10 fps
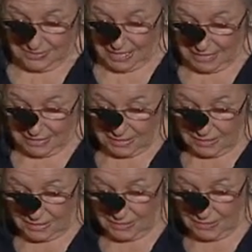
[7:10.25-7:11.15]
the
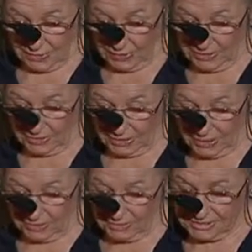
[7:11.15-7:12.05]

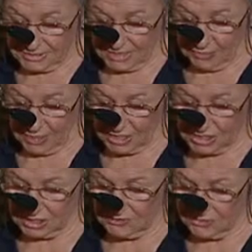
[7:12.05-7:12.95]

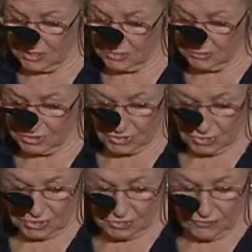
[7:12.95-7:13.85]
celebration of these
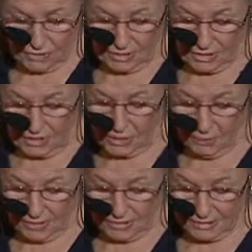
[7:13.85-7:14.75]
resourceful,
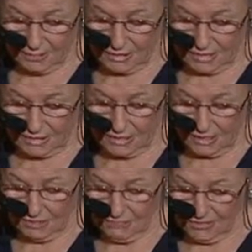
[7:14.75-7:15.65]
independent-minded
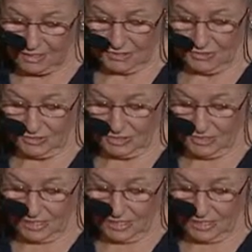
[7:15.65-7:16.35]
fixers